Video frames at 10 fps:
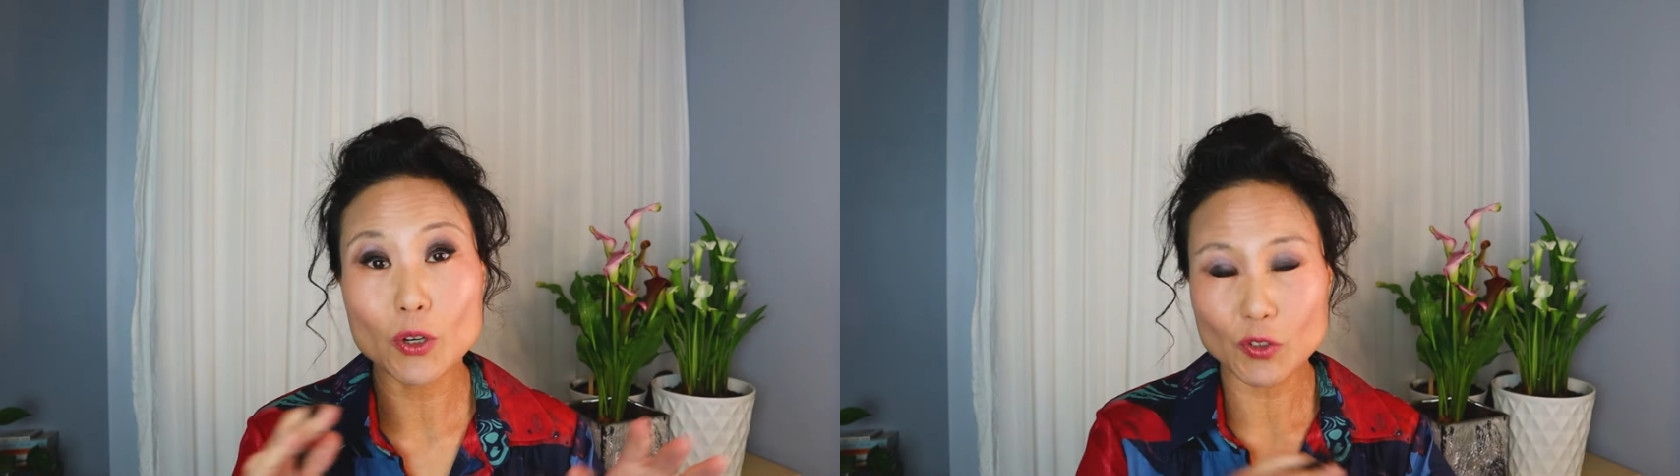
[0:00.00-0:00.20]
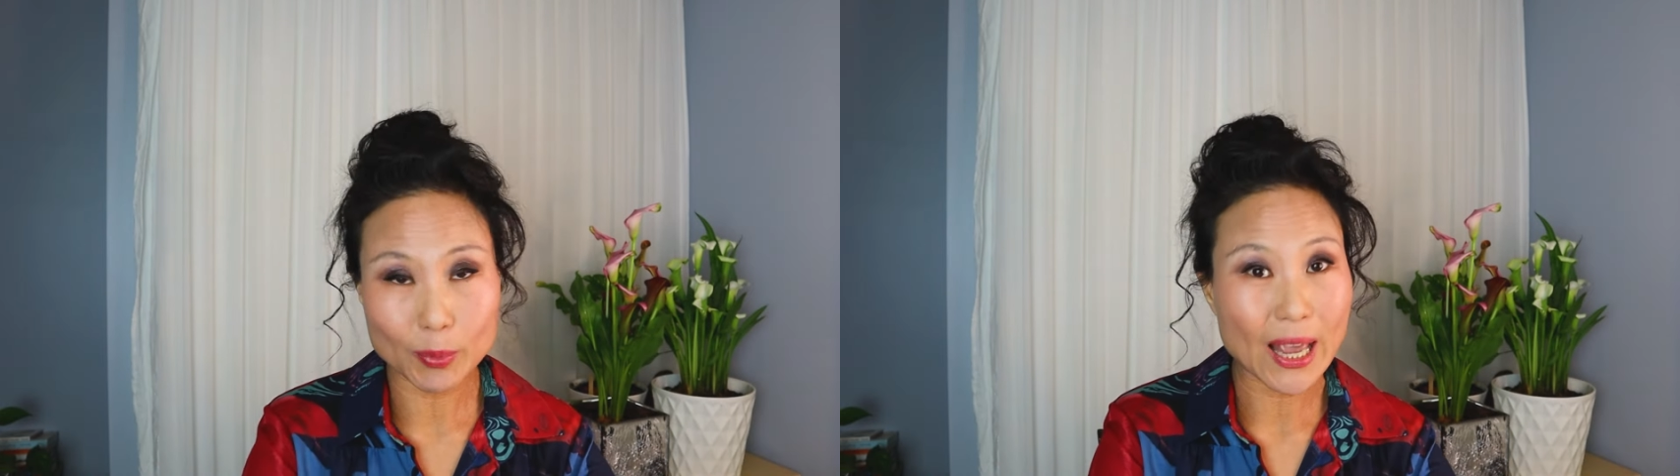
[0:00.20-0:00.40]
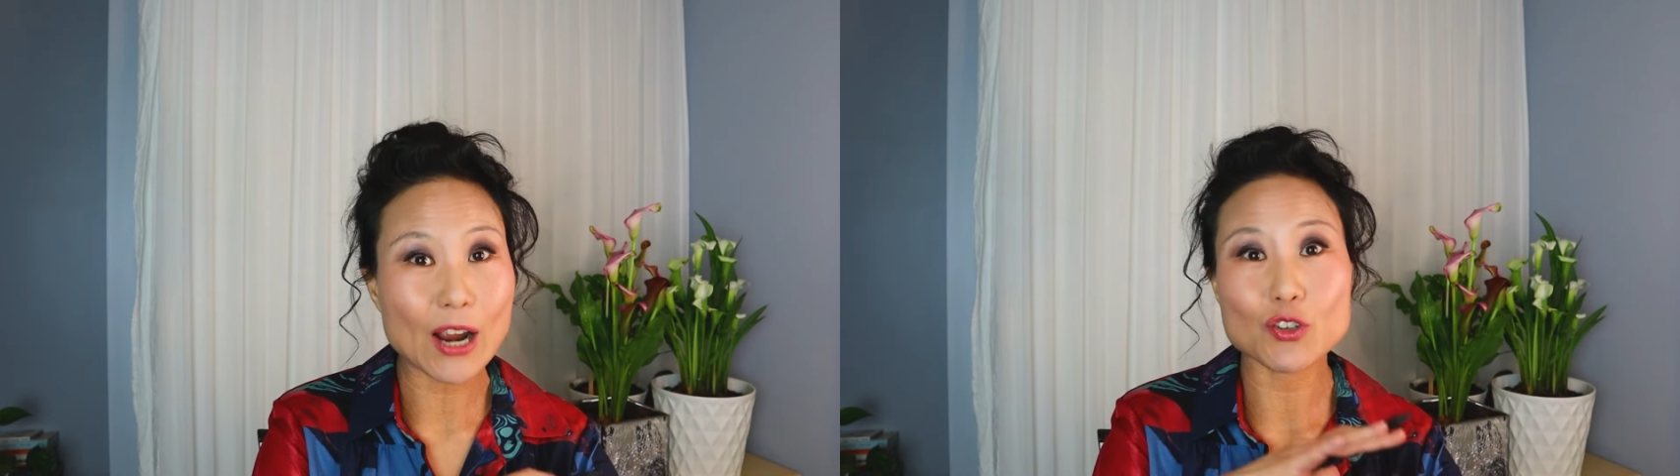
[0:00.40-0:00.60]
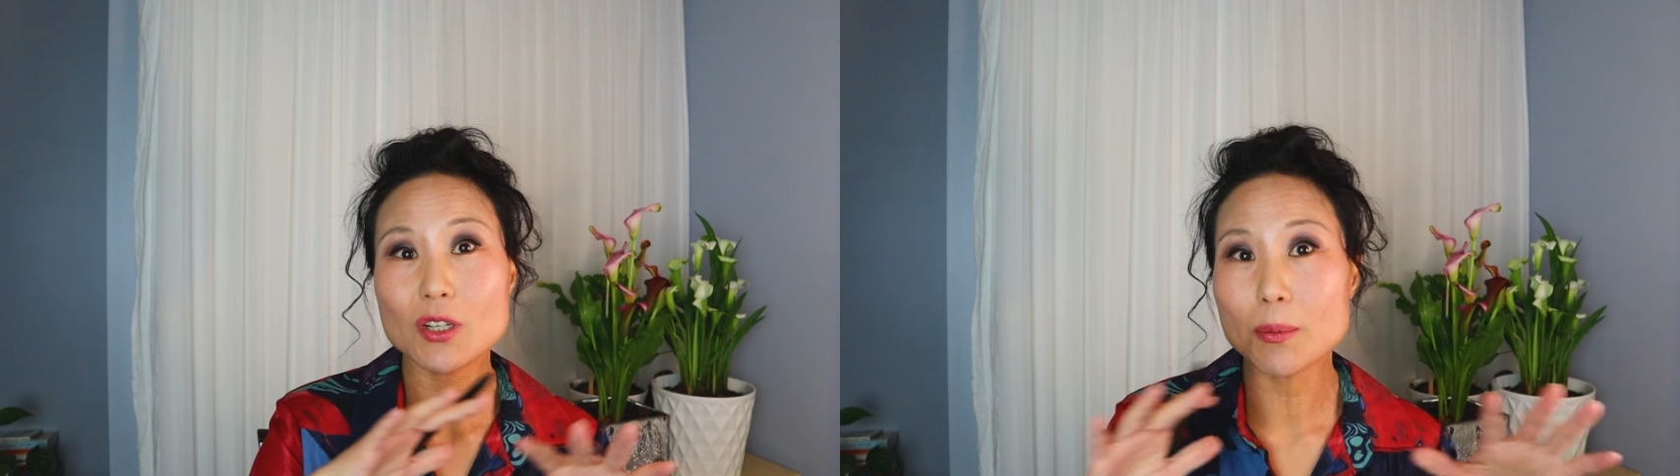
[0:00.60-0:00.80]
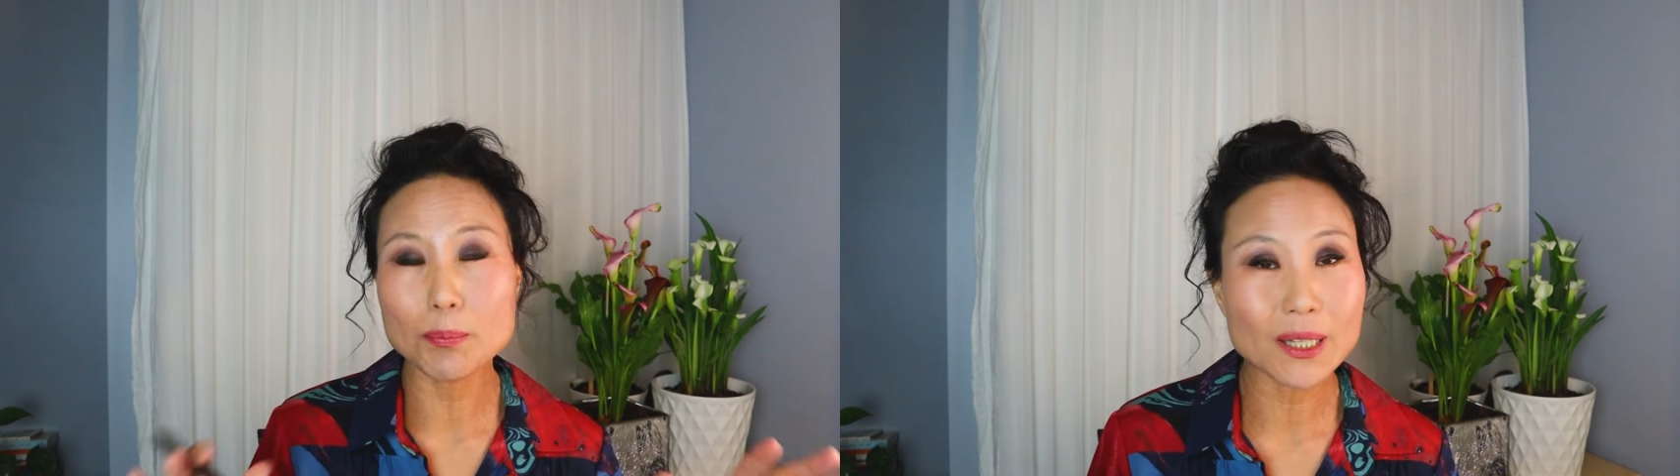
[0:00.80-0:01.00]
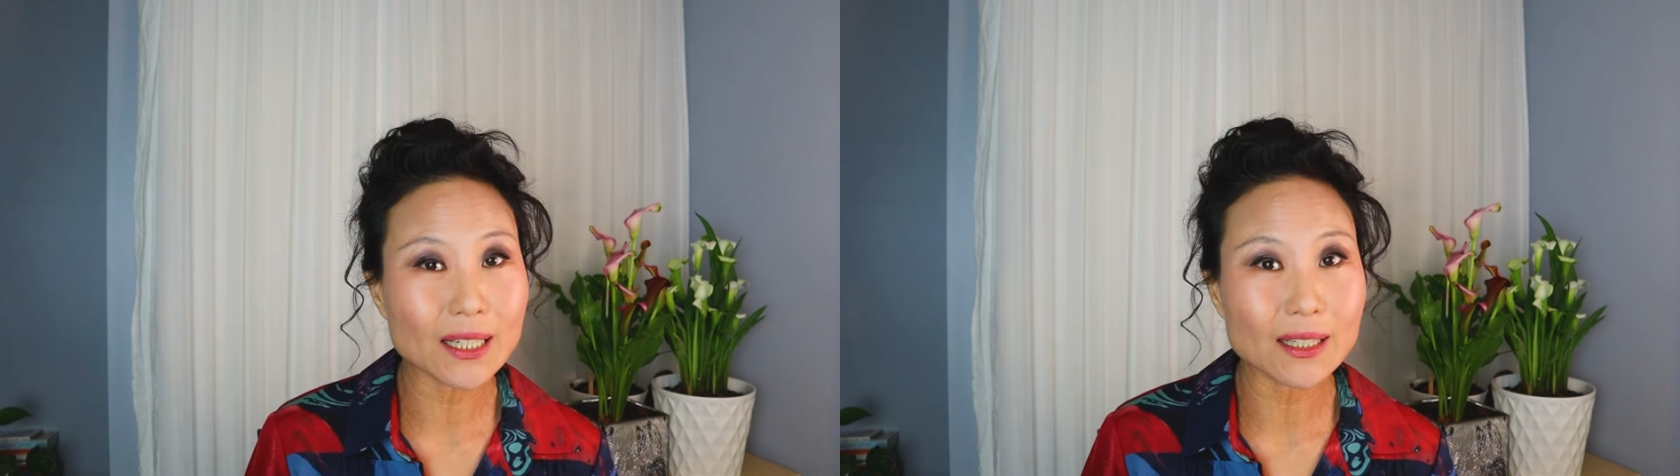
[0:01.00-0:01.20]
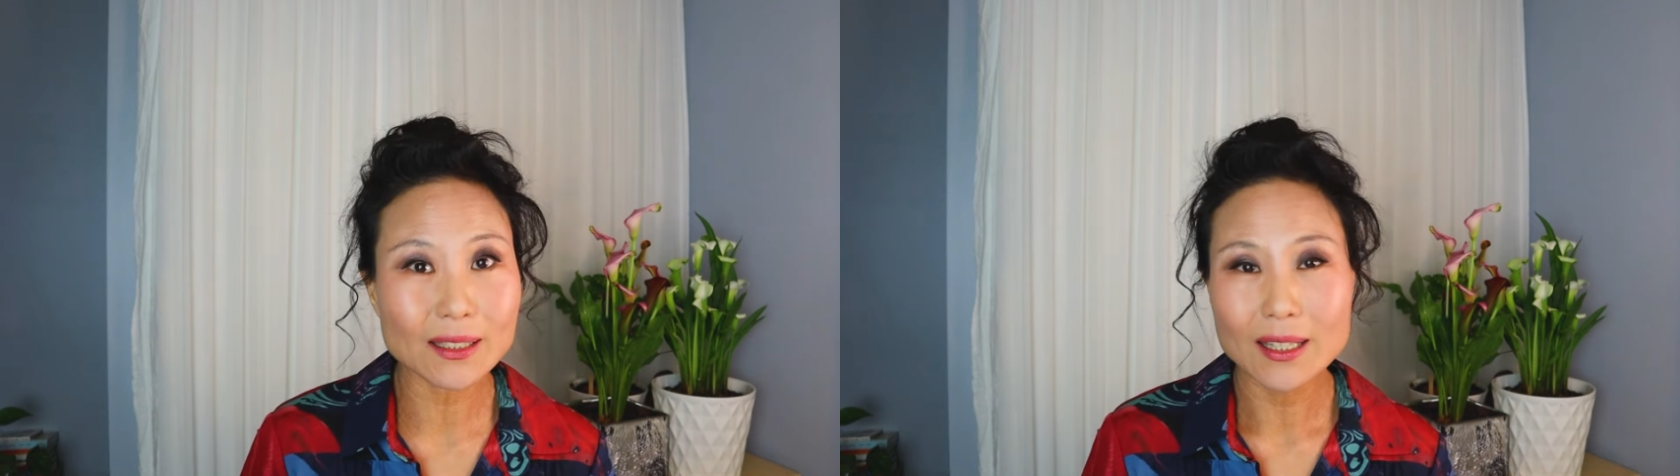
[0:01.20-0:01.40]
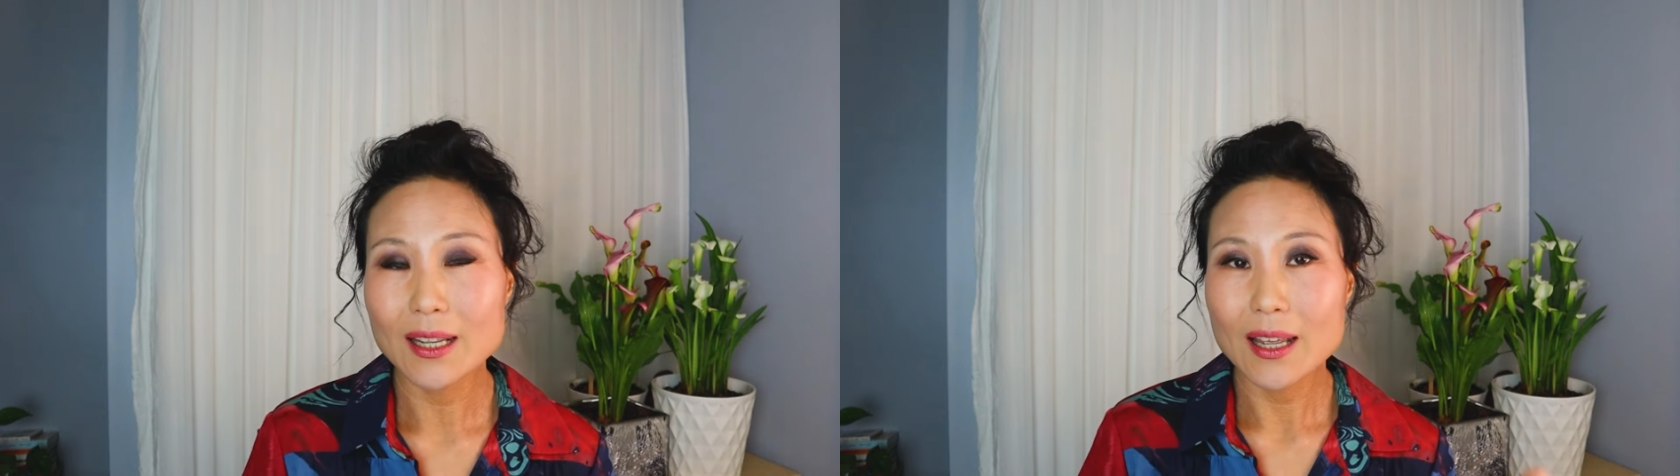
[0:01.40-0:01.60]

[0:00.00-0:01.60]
You have to be actually completed